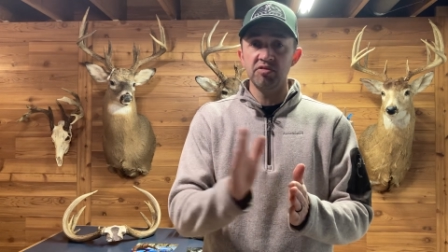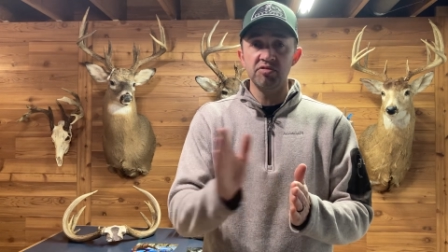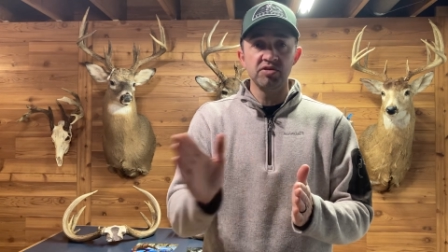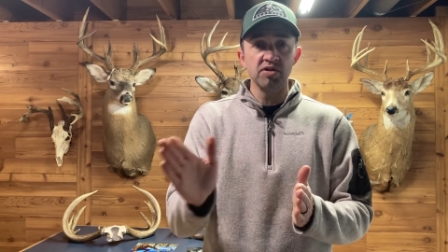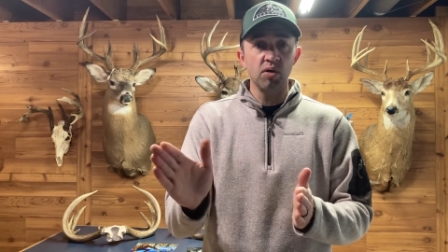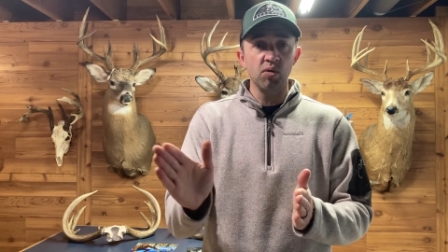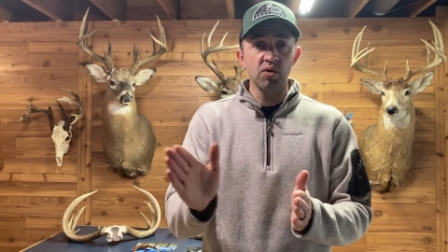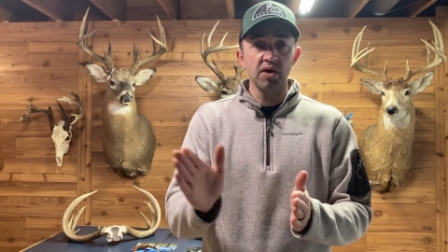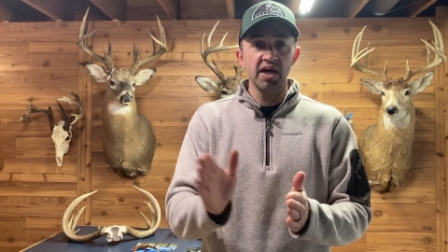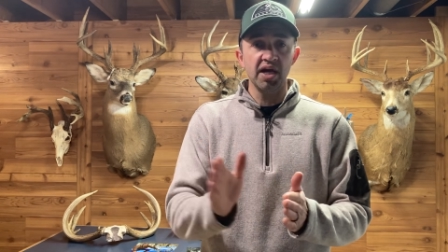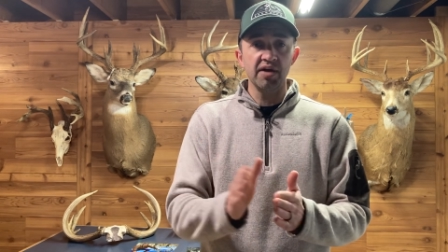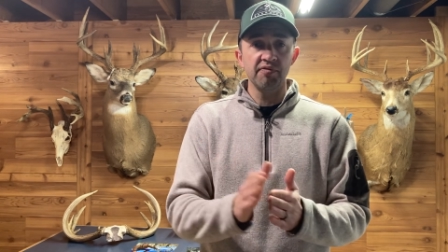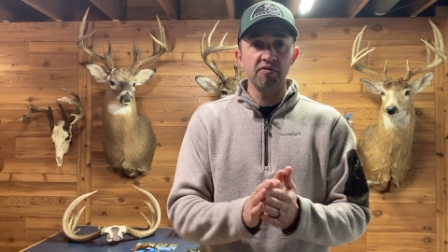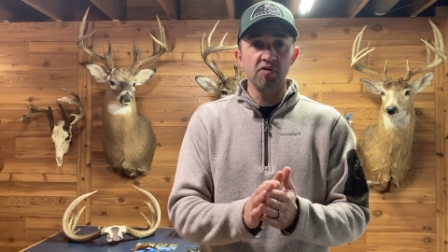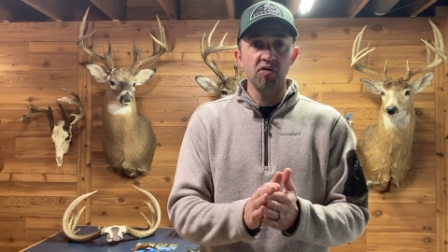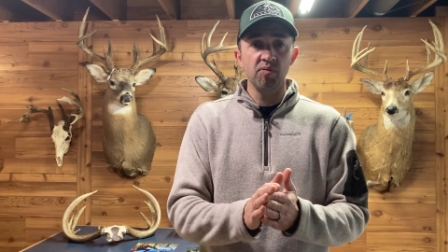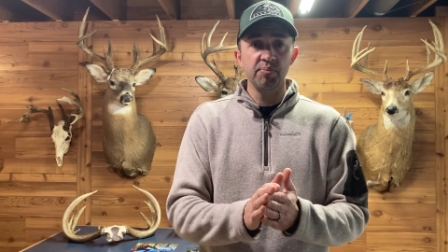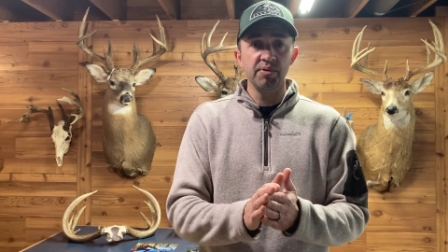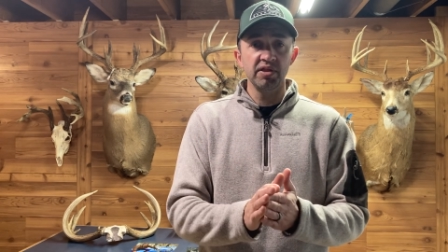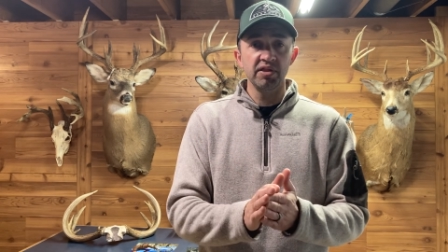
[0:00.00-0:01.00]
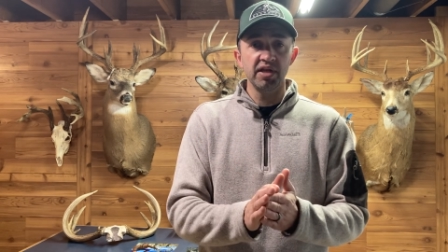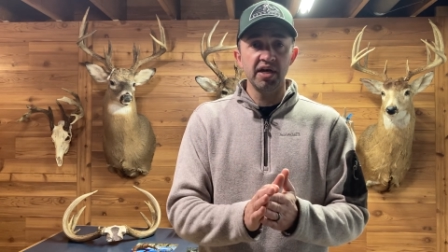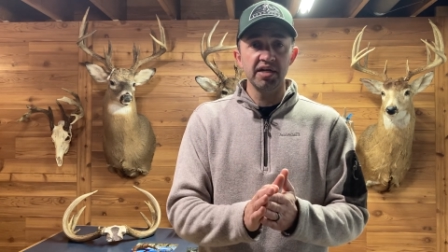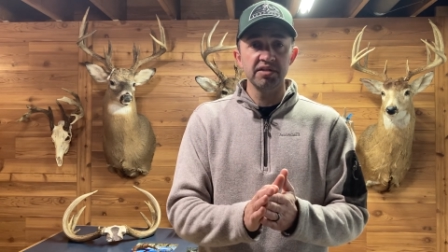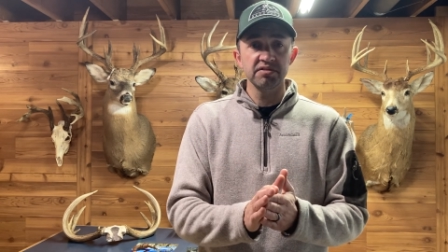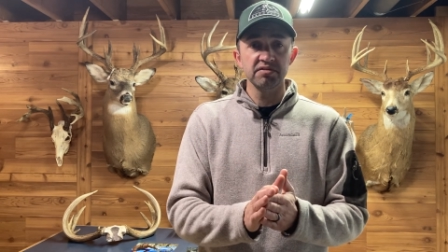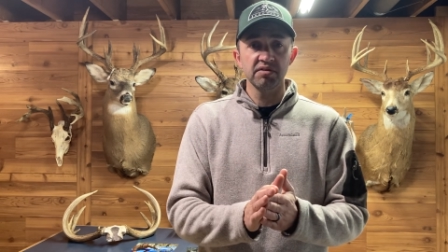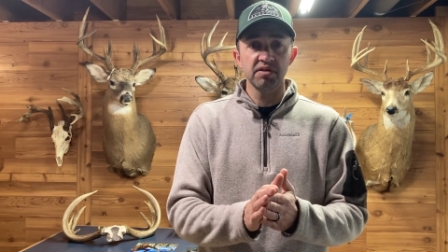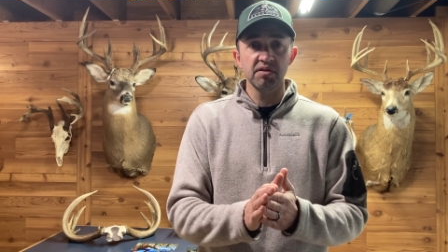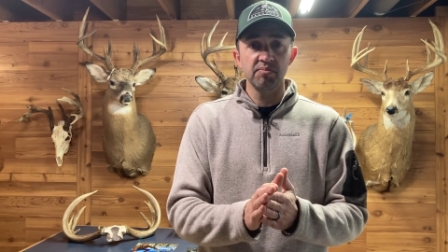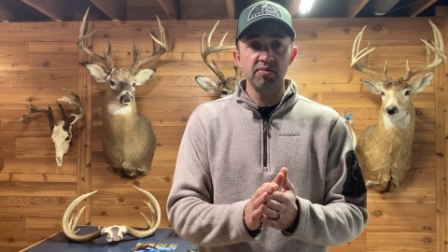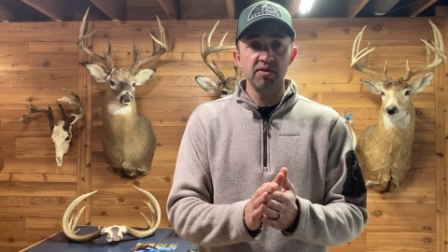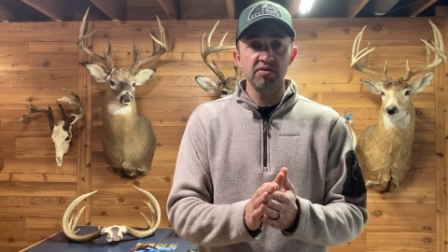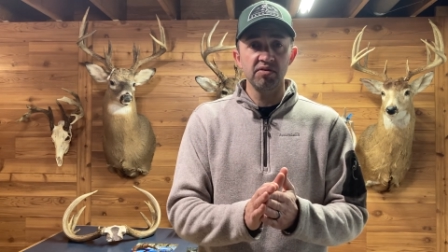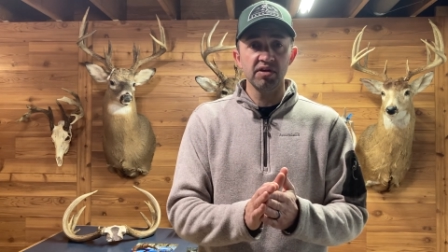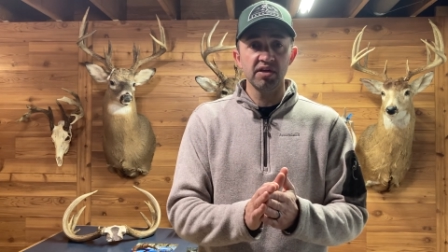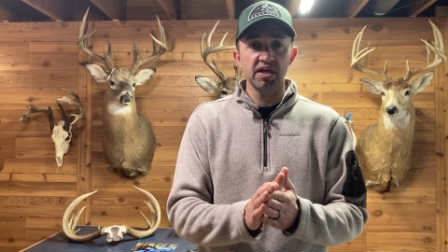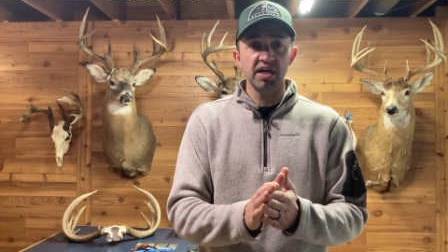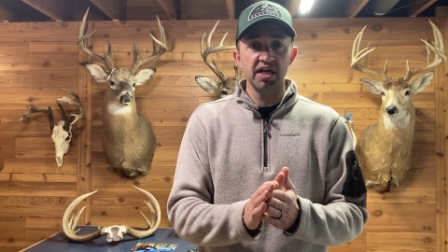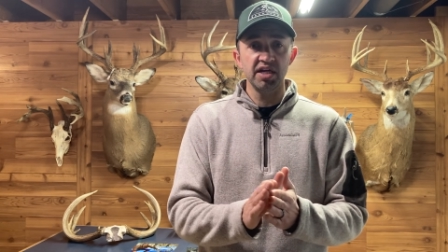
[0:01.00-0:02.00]
don't have open lines of
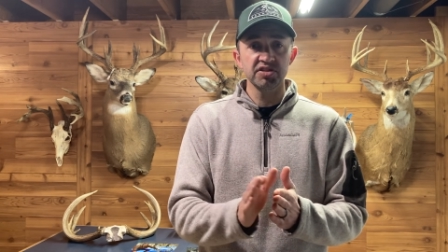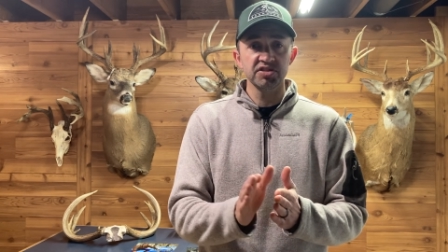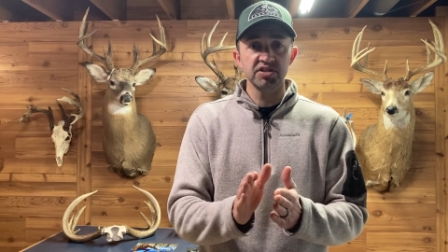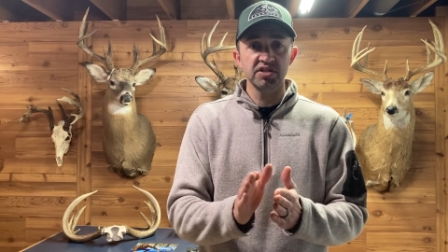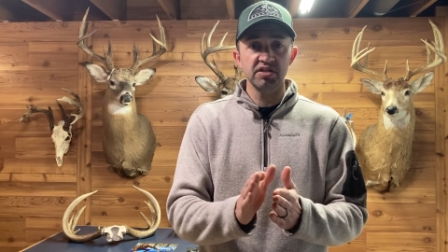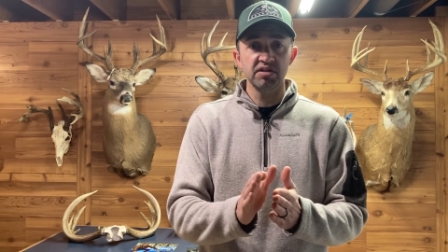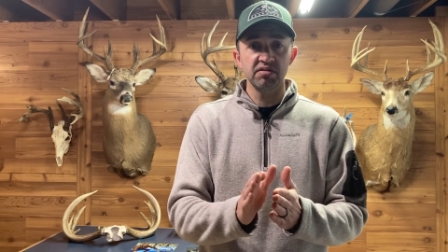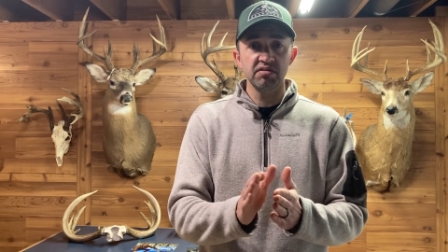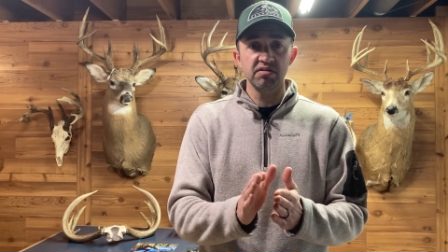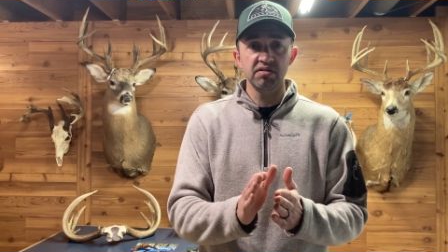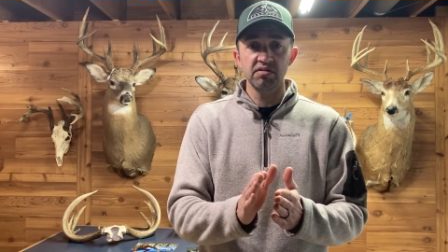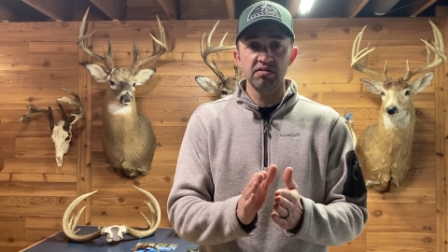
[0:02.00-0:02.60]
communication